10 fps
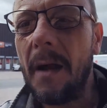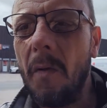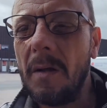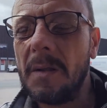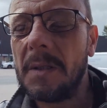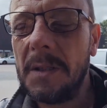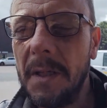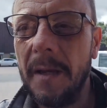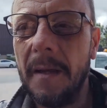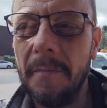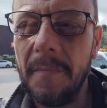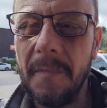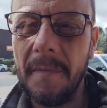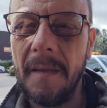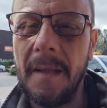R was uh,
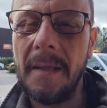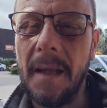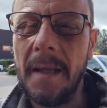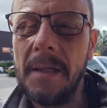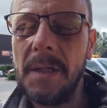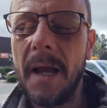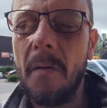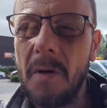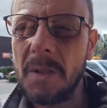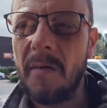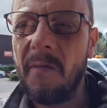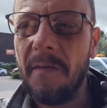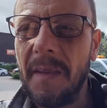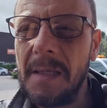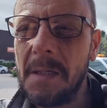the E G R was off
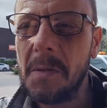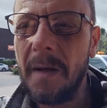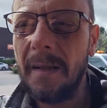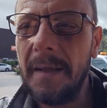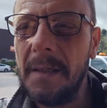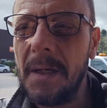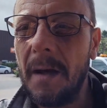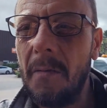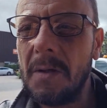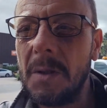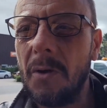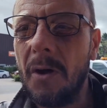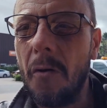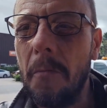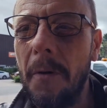on this as well. E G R was stuck
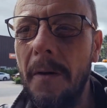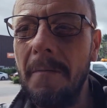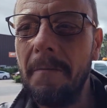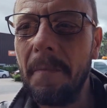open,